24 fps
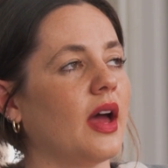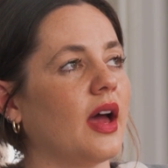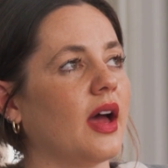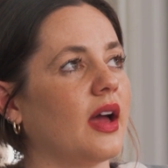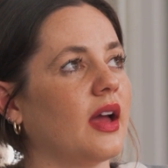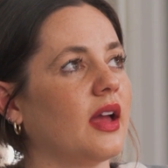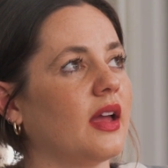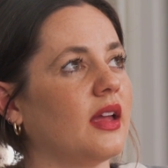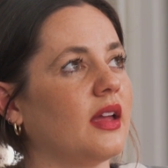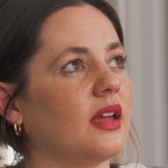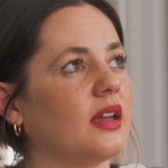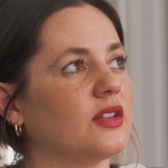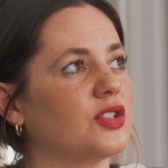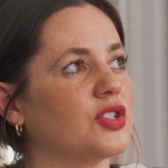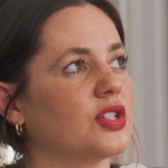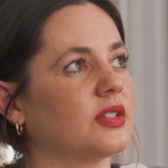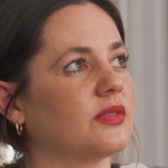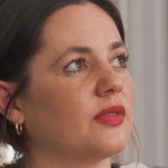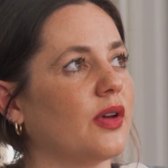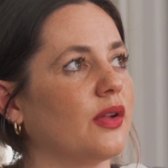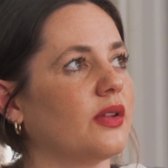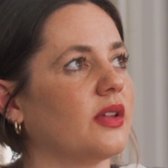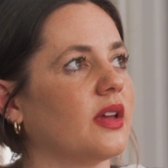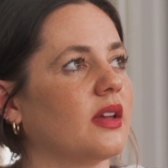I
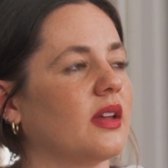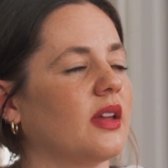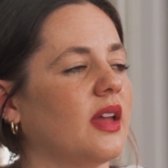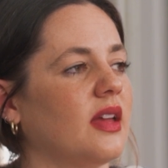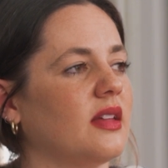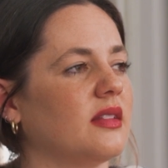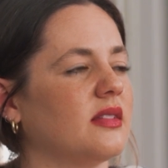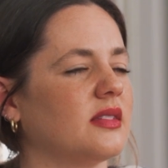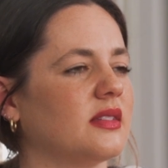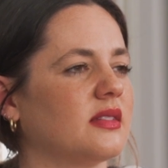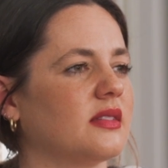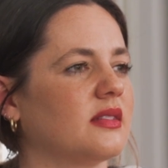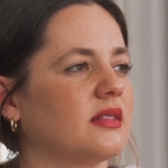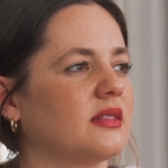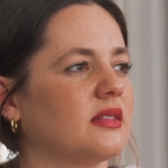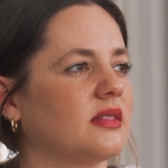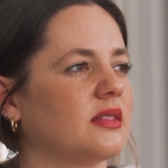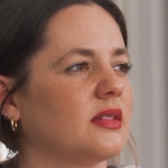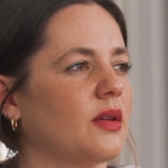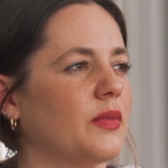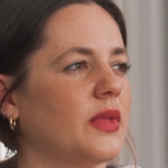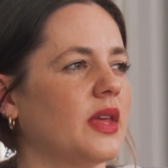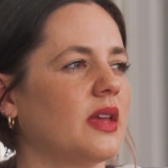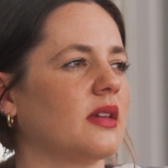just felt like, hey,
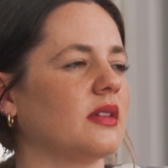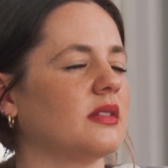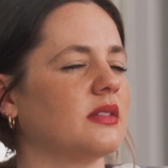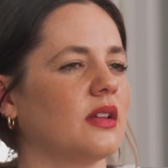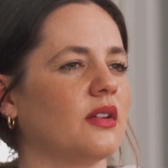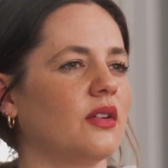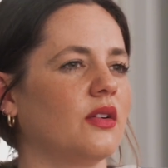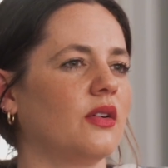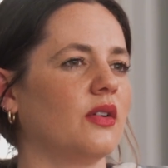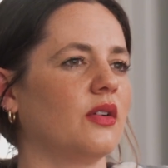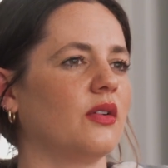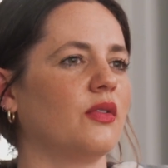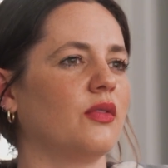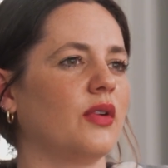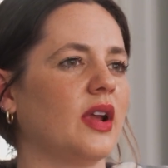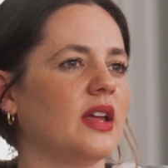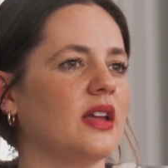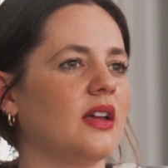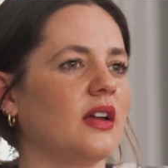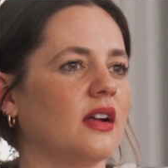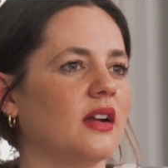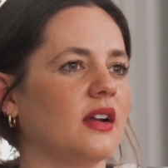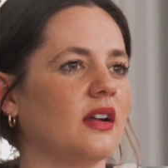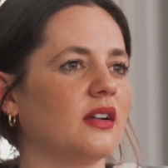something isn't
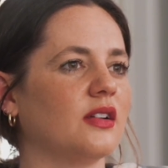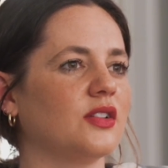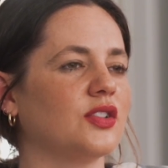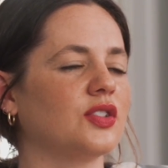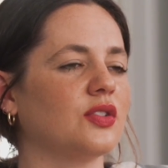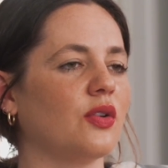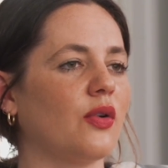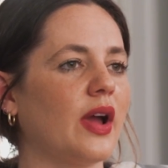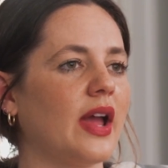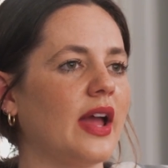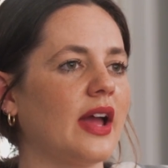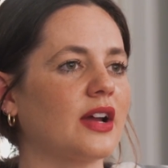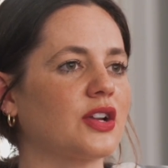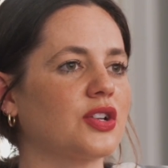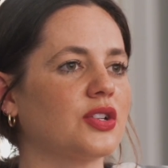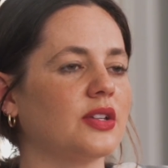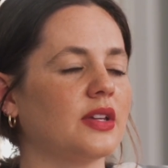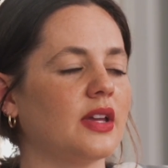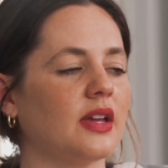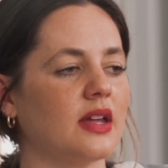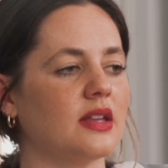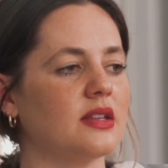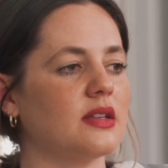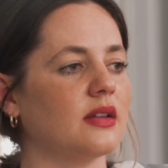right here. So I
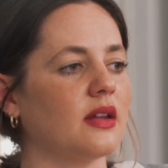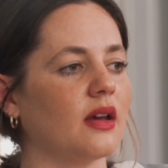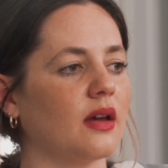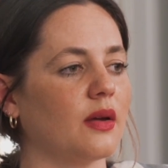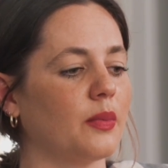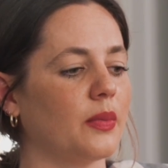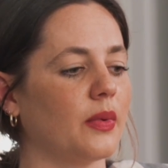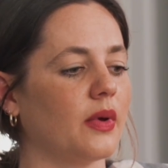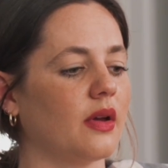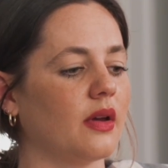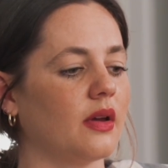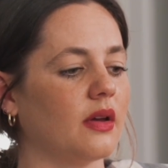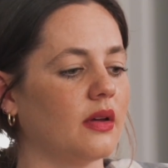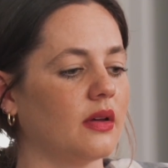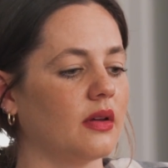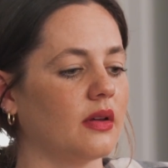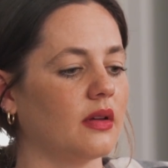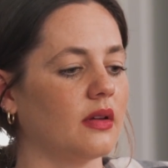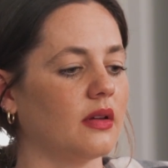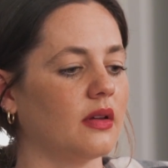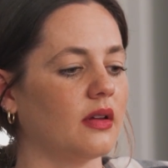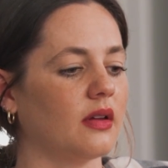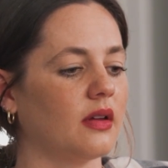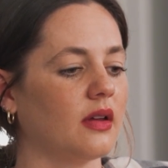actually ended up
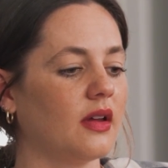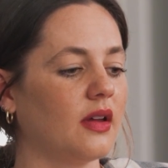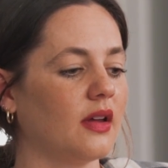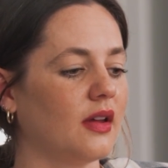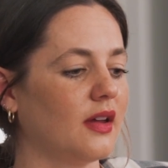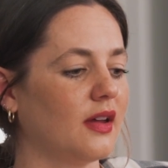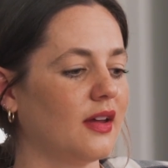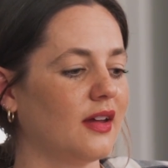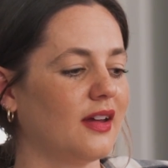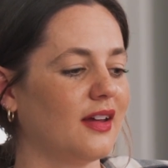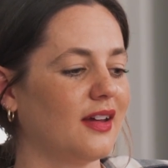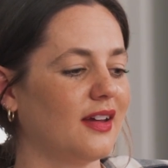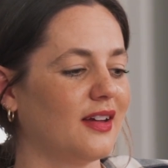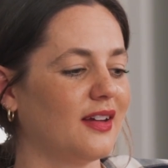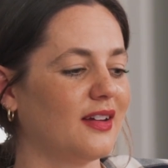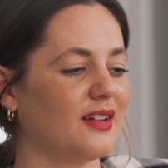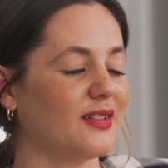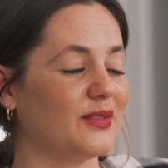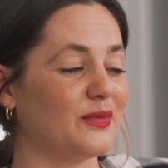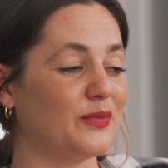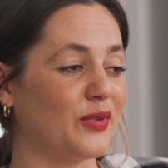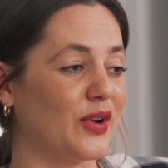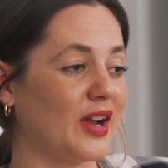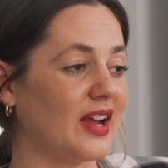
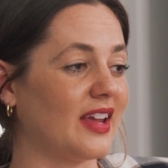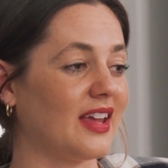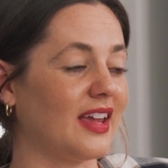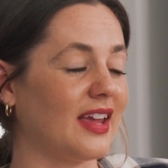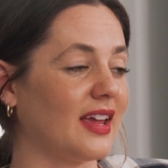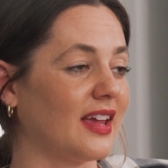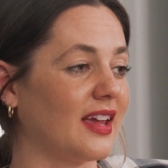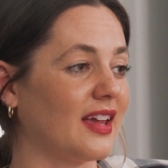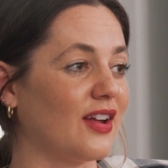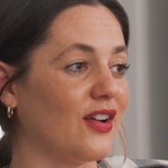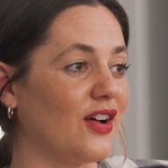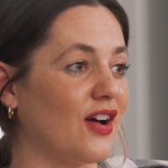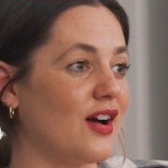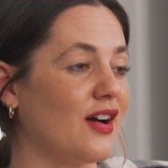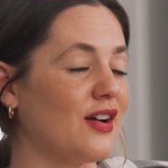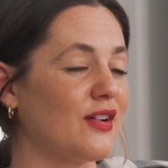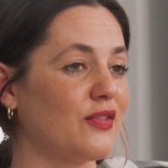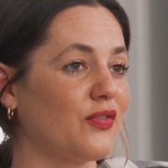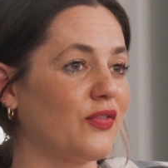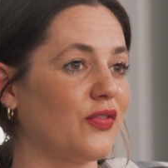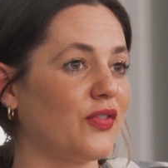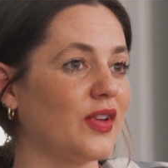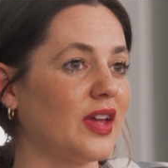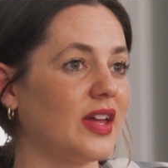breaking it
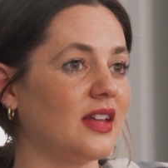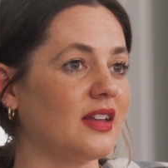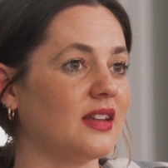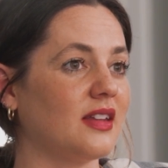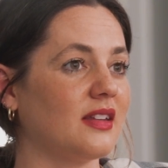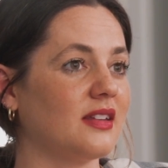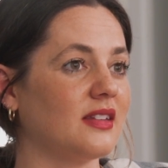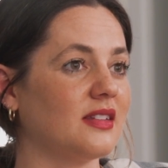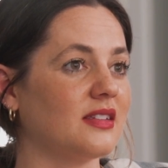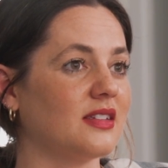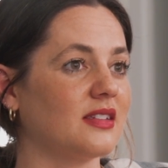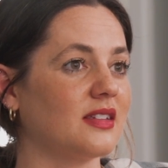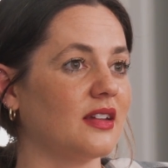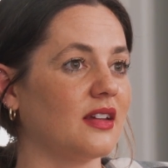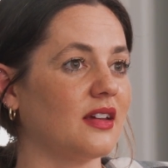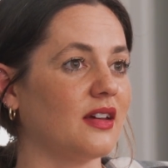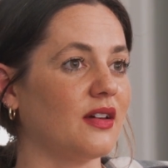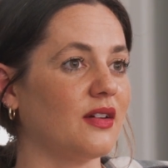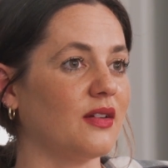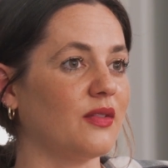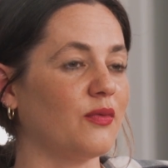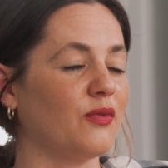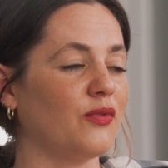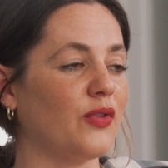off and
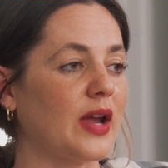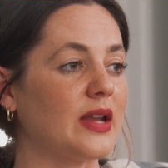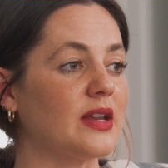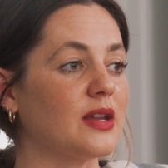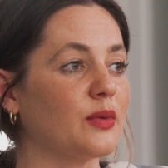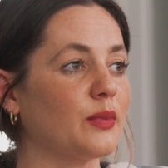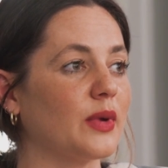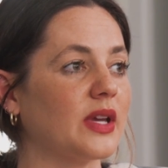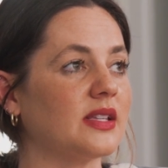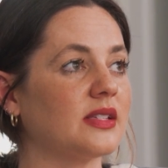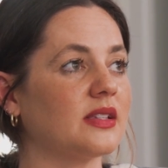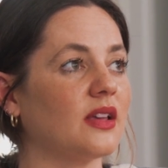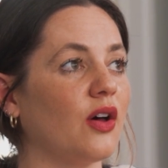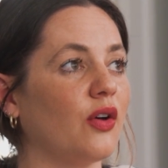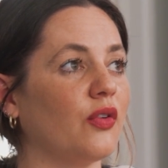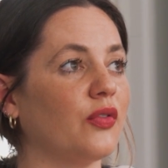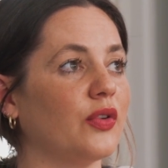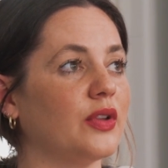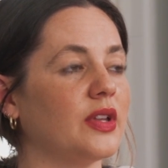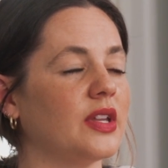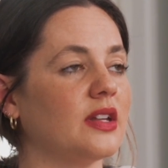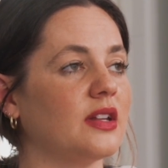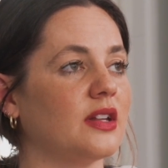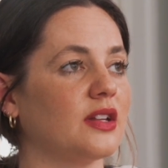finding myself
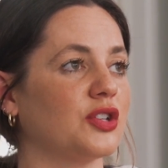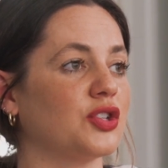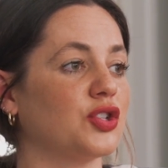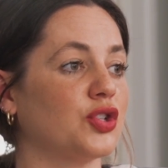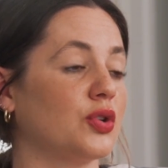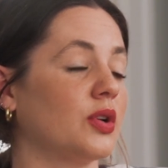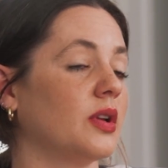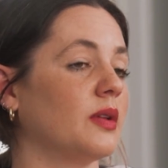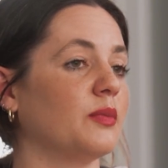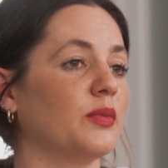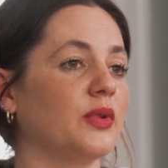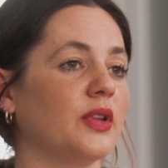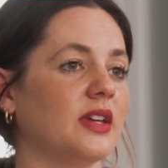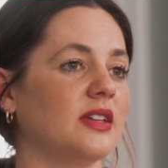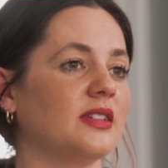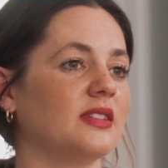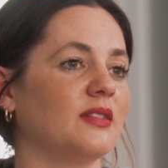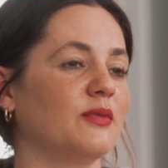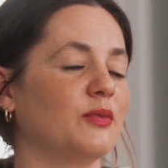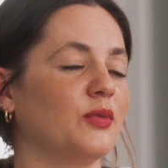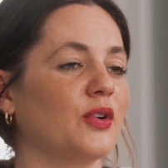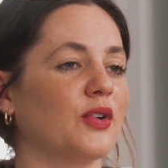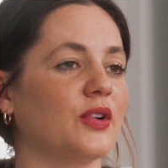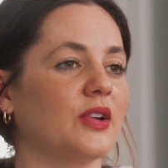in an extreme place
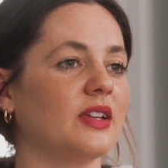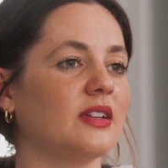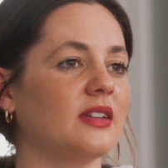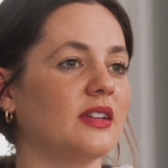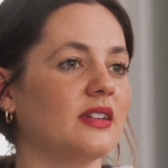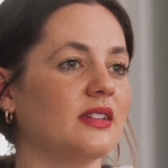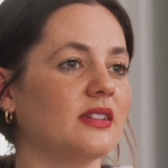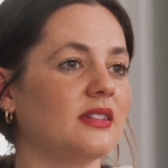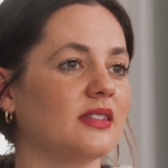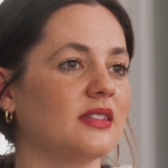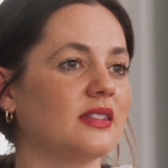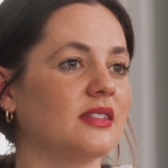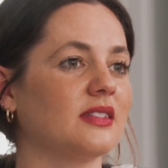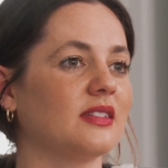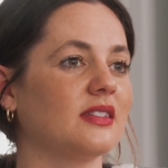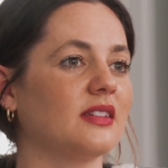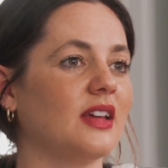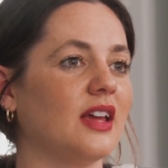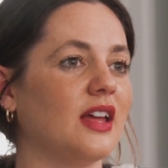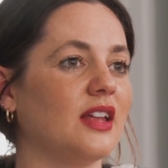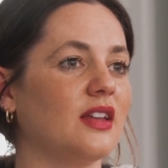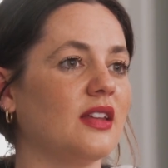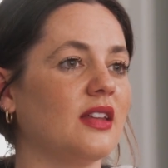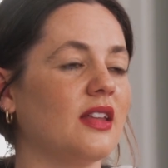of brokenness.
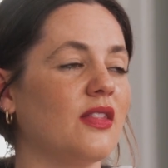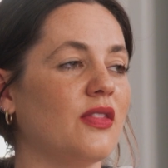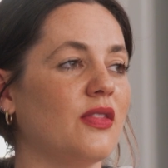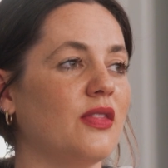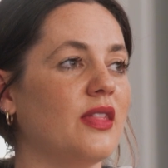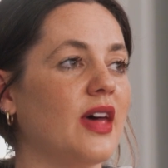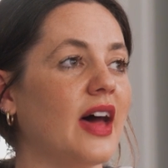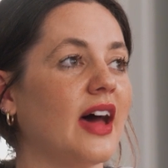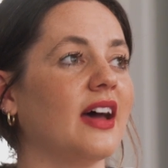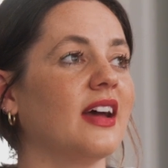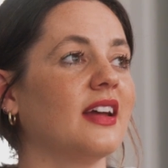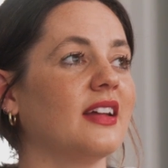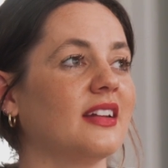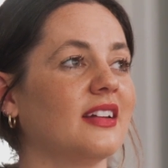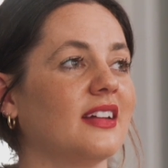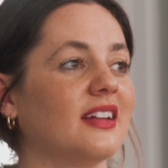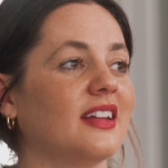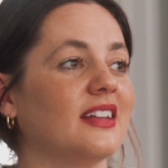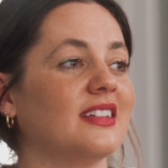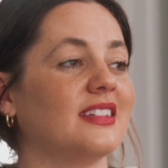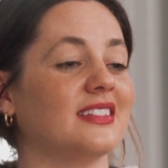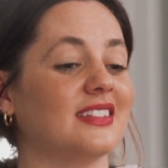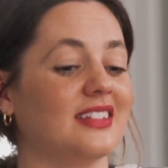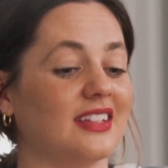And that
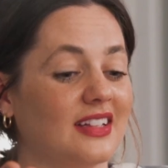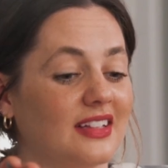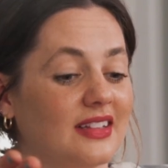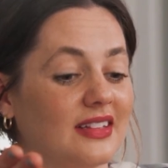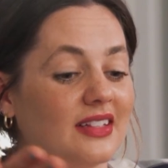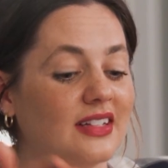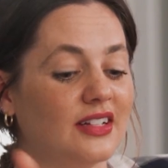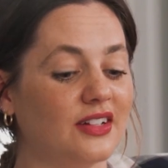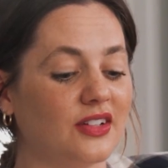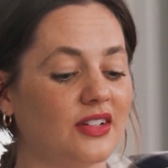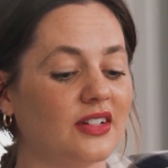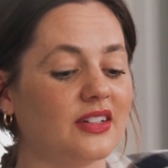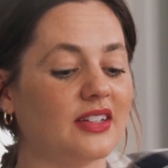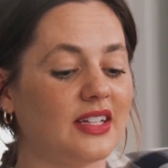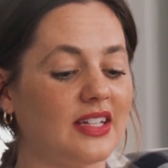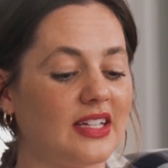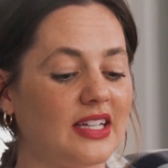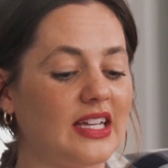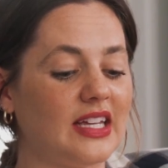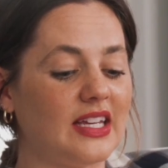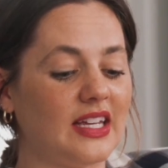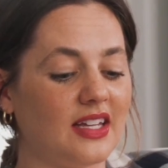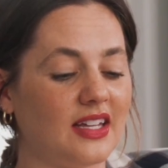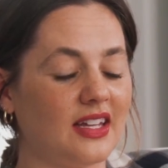is
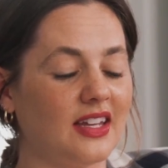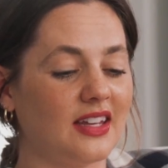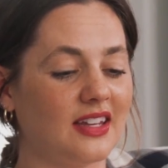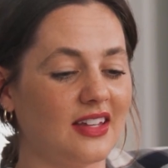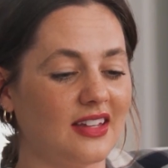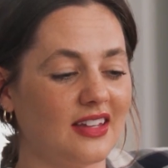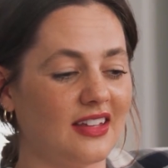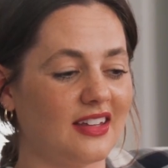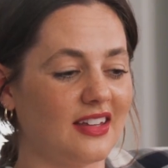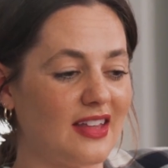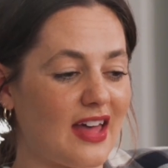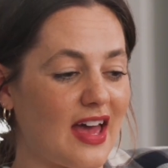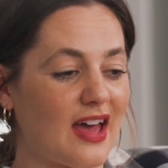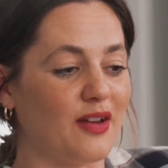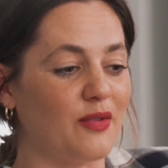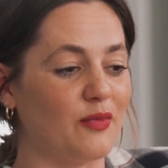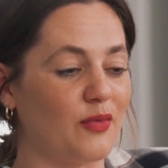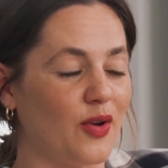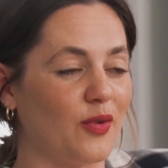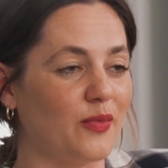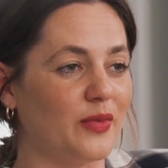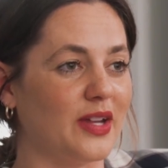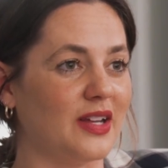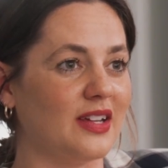literally, in that
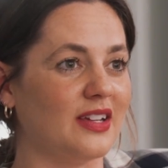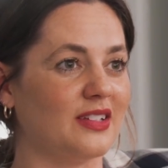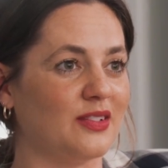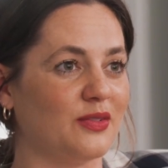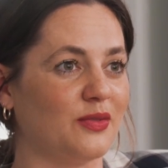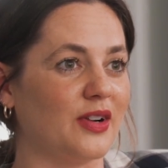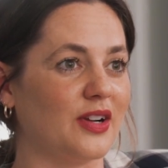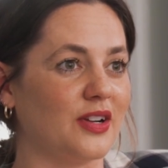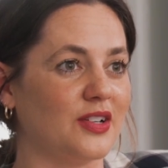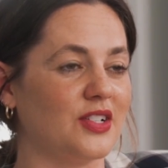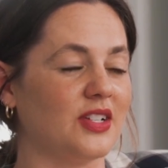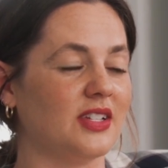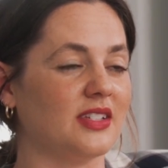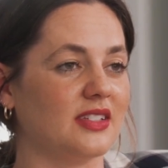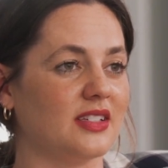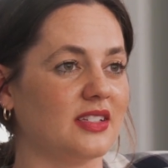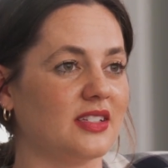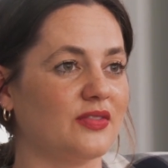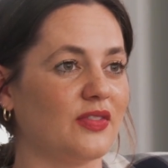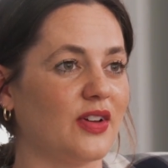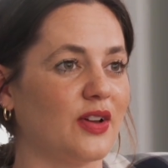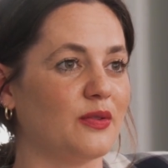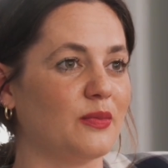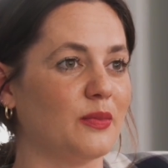moment, is where
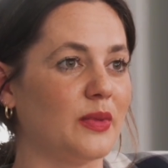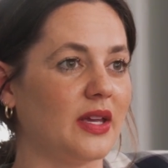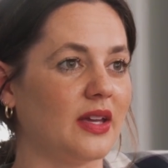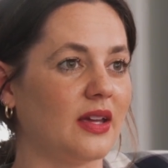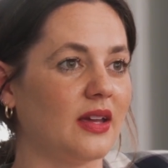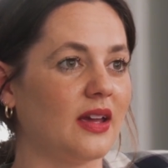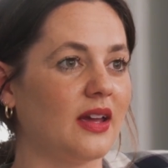Jesus found me.